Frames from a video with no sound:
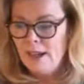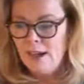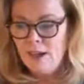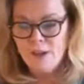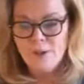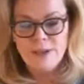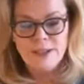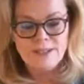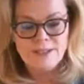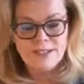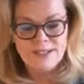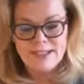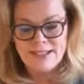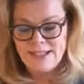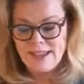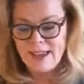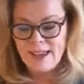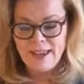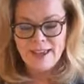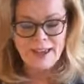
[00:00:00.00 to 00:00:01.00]
All right,
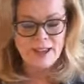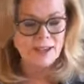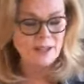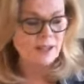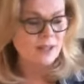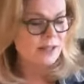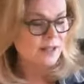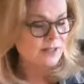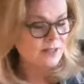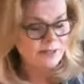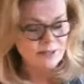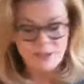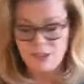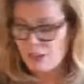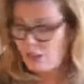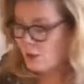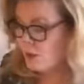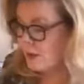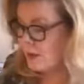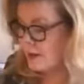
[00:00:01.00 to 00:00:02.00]
today, uh, you
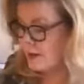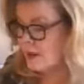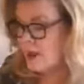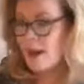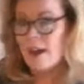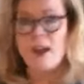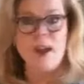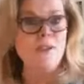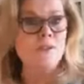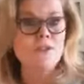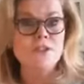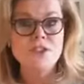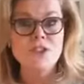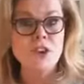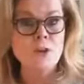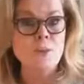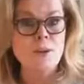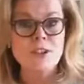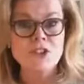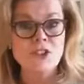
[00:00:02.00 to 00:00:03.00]
know, I have
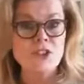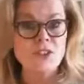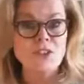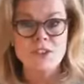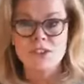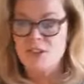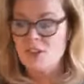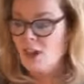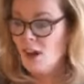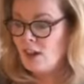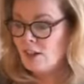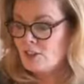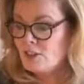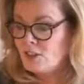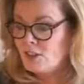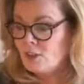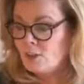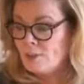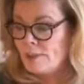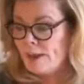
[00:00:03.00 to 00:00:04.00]
so much to talk to
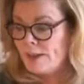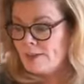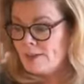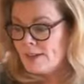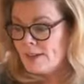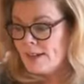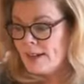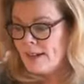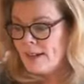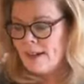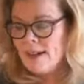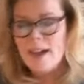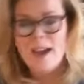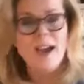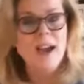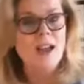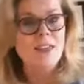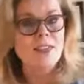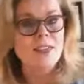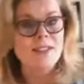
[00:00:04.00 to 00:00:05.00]
you about today.
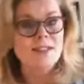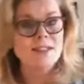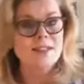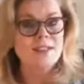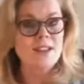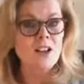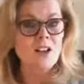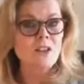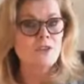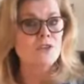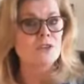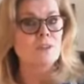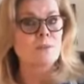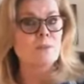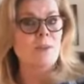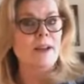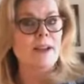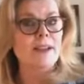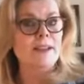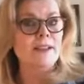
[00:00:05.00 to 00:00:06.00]
This is all from
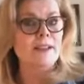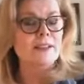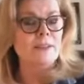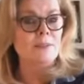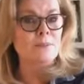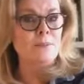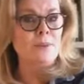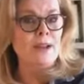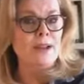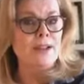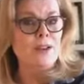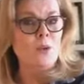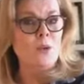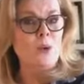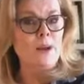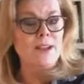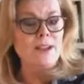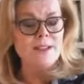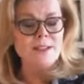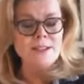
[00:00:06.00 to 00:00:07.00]
my, my
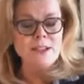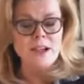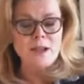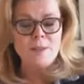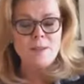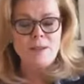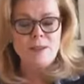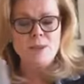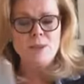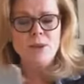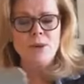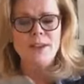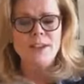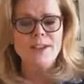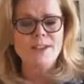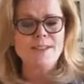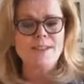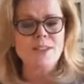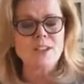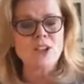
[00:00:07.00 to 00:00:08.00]
quiet time in the
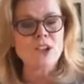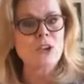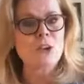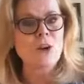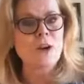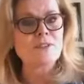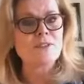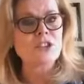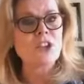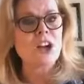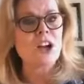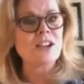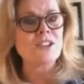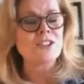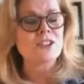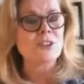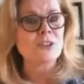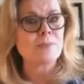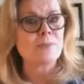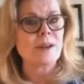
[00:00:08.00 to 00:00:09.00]
mornings. And, you know, I've talked
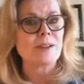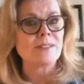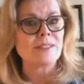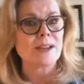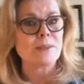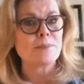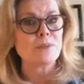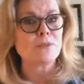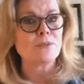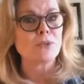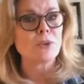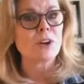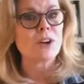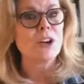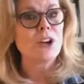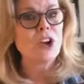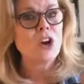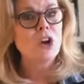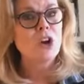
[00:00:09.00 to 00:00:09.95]
to you about that before.